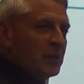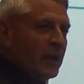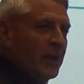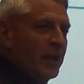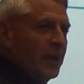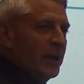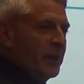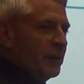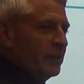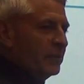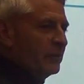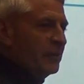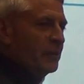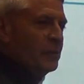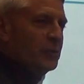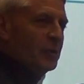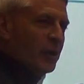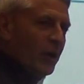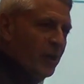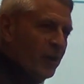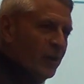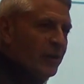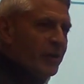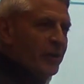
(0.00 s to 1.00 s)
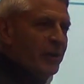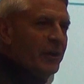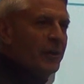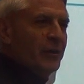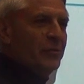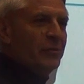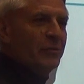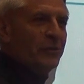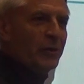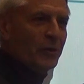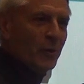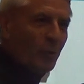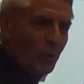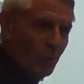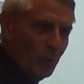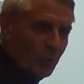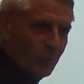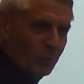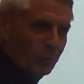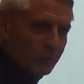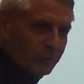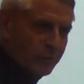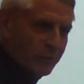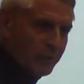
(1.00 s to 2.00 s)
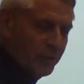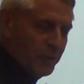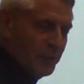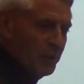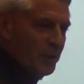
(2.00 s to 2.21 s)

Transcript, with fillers: saying the young and the old.